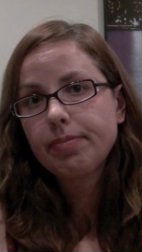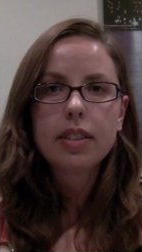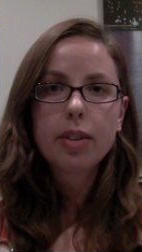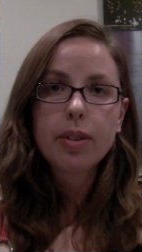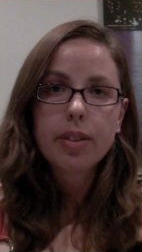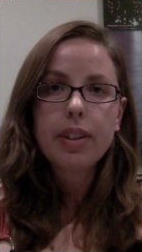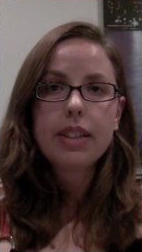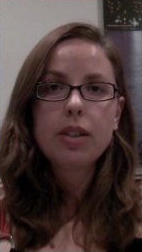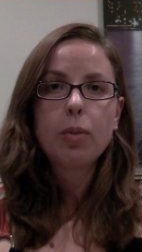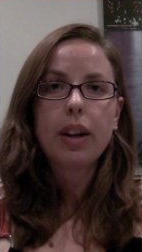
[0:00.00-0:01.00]
So the
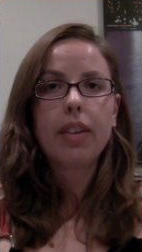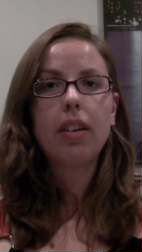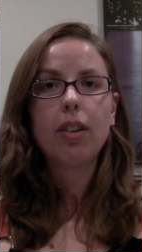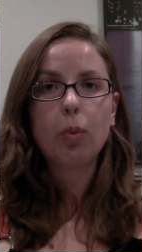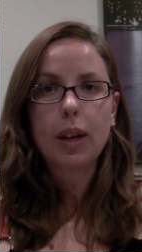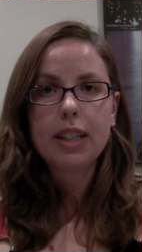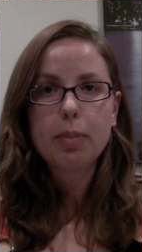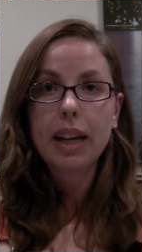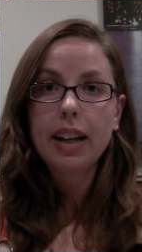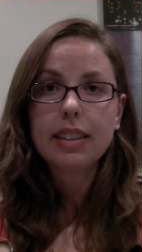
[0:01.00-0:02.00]
reason why there aren't
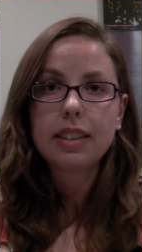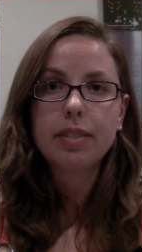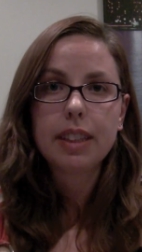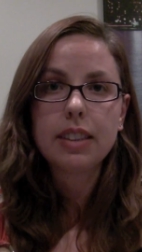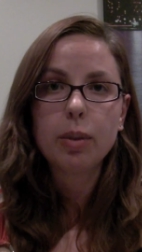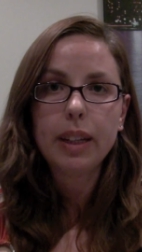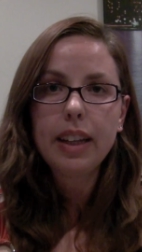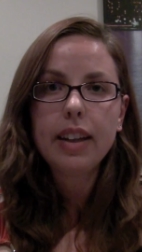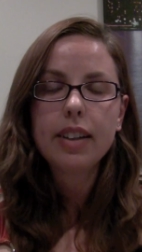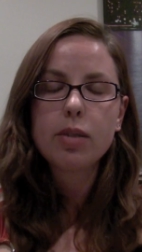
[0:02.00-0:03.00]
wasp eggs in the figs that we
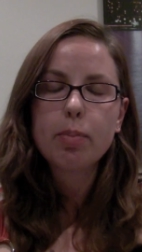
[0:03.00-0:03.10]
eat is